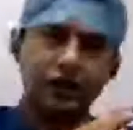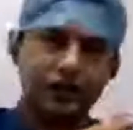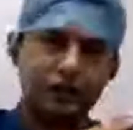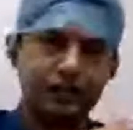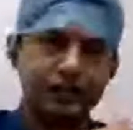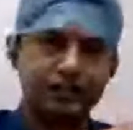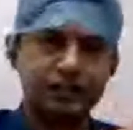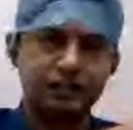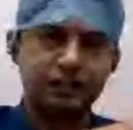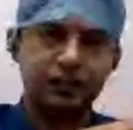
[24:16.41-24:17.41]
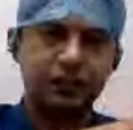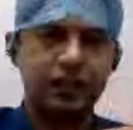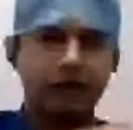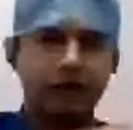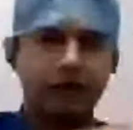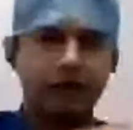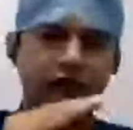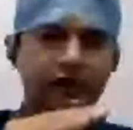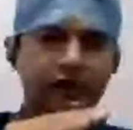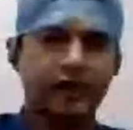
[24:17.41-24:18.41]
the medicines will be tapered
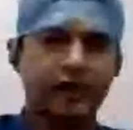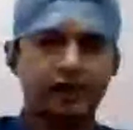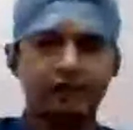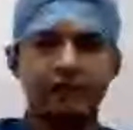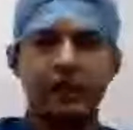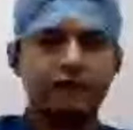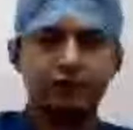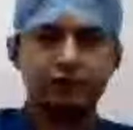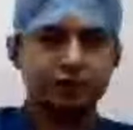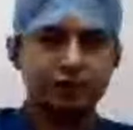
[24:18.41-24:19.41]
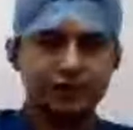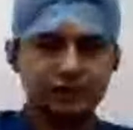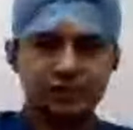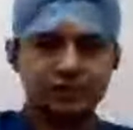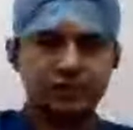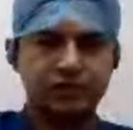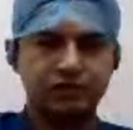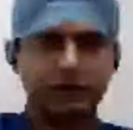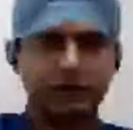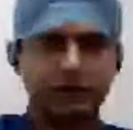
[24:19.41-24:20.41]
off and taken away after 3 months
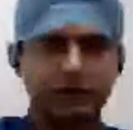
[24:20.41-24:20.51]
generally.